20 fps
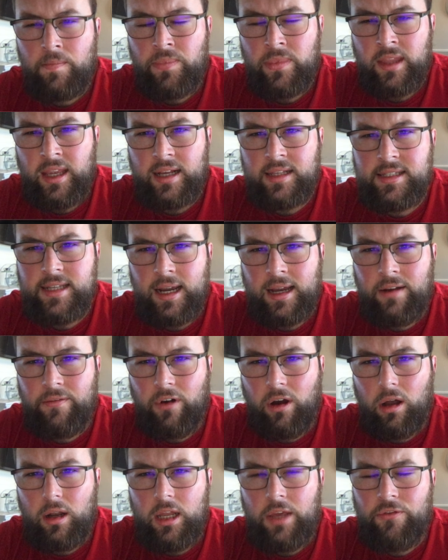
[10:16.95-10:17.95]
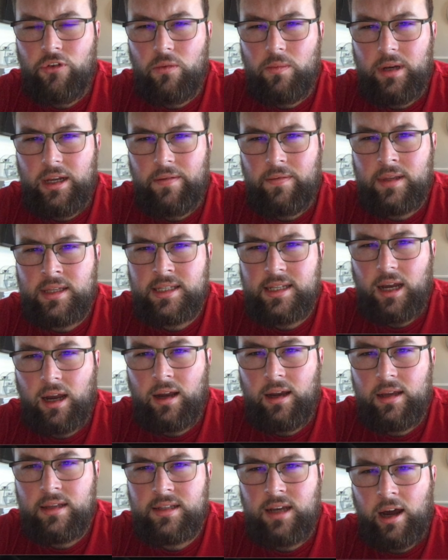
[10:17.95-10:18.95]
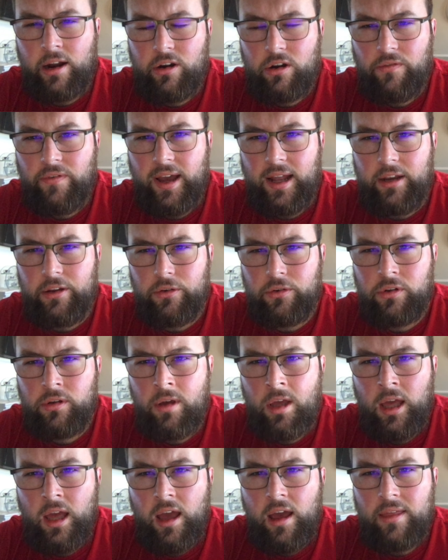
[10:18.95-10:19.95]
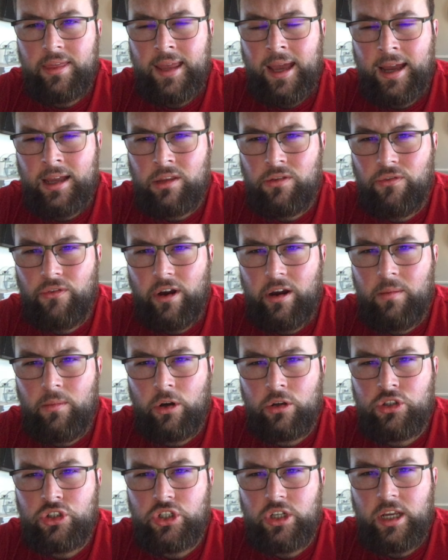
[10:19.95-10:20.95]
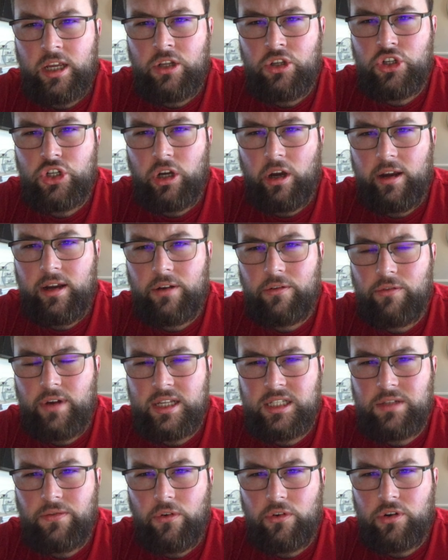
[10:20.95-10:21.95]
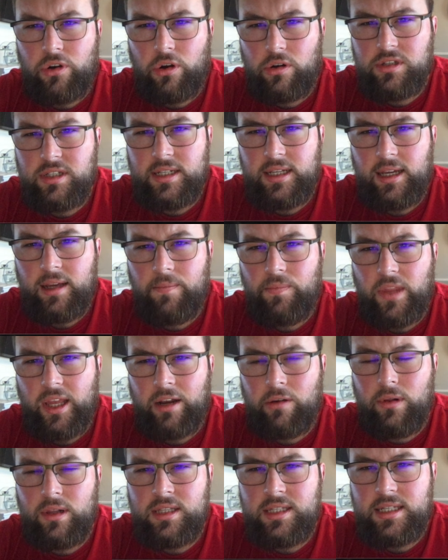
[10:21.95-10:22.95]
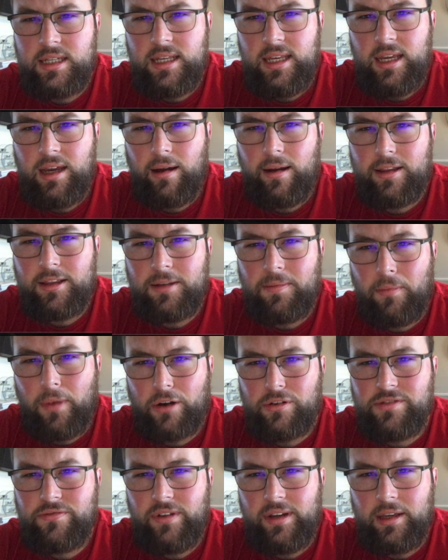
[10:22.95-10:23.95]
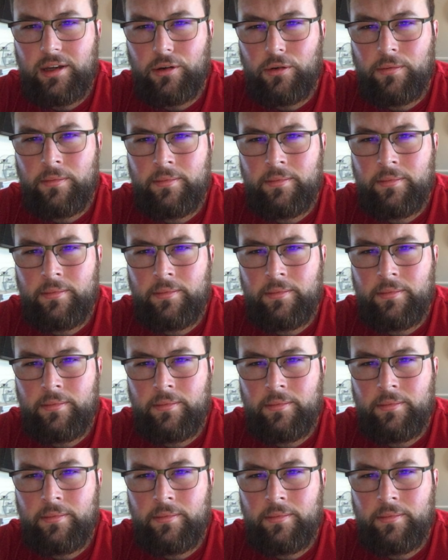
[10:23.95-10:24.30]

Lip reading: and second of all, if you believe the stock is undervalued. Thanks very much, enjoy the rest of your Thursday, and we'll see y'all in tomorrow's video.